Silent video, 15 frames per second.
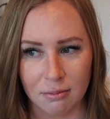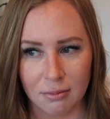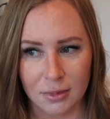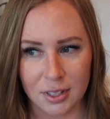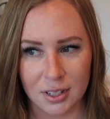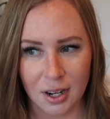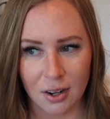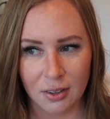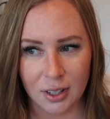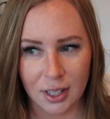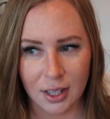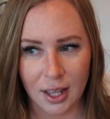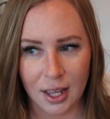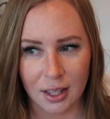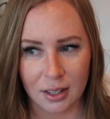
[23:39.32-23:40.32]
it's not
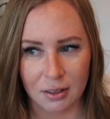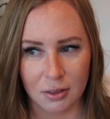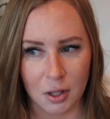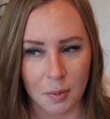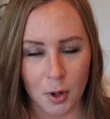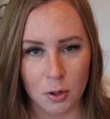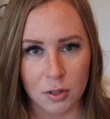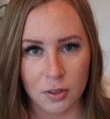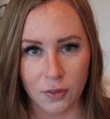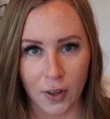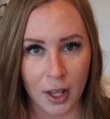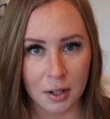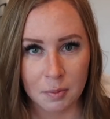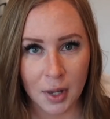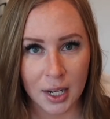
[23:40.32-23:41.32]
really like the most
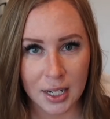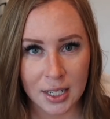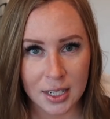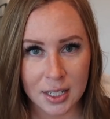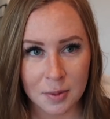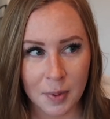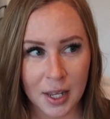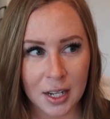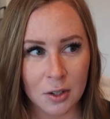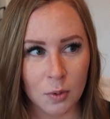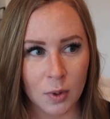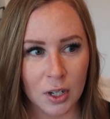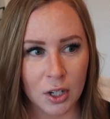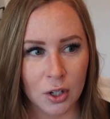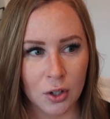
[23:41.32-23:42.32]
fun money to spend
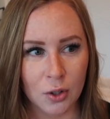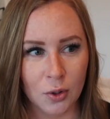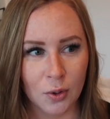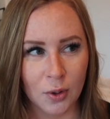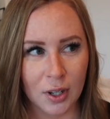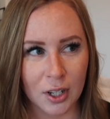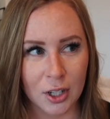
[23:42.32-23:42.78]
when you